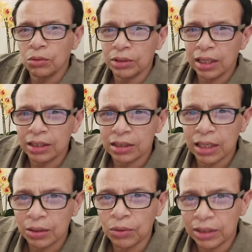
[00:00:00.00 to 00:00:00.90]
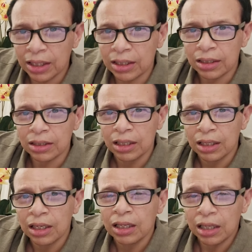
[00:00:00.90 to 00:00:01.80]
What that's what that is.
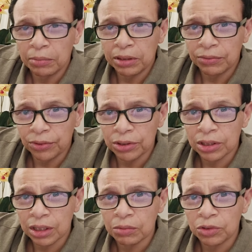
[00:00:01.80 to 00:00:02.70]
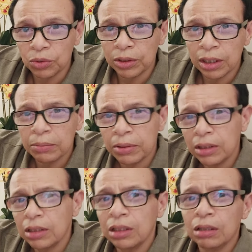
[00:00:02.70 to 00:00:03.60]
That'll be the first time doing that,
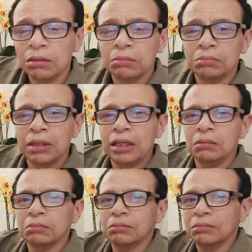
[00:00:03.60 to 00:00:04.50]
but you know, hey,